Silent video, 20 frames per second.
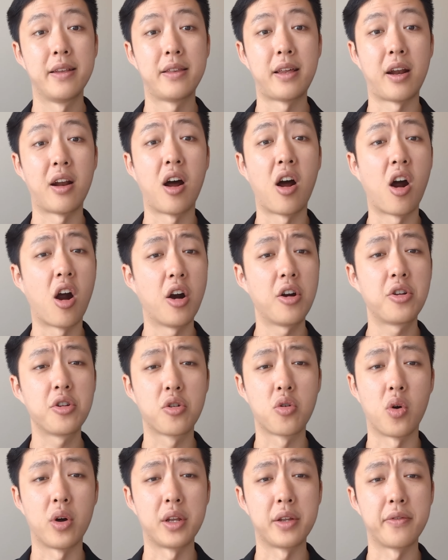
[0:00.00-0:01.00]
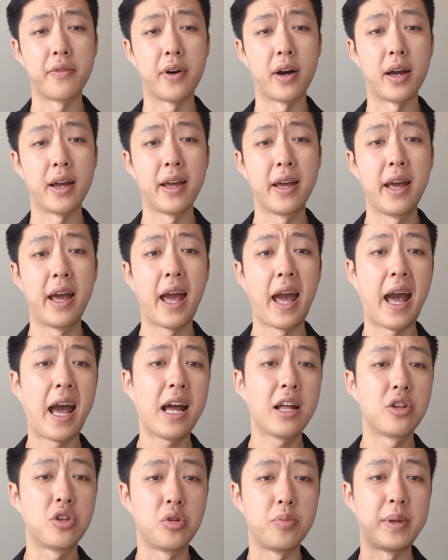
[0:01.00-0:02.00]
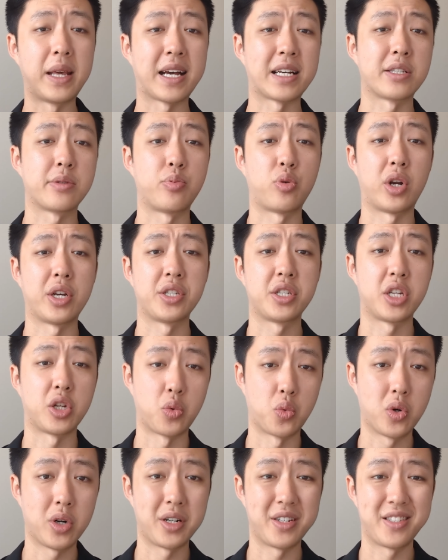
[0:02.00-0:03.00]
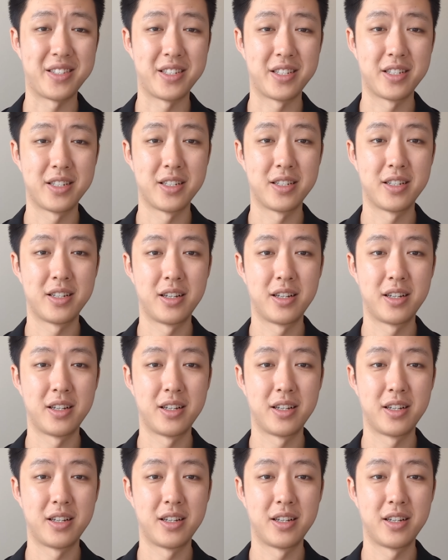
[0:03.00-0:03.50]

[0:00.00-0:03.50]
that are hard to quantify and to be expressed in words.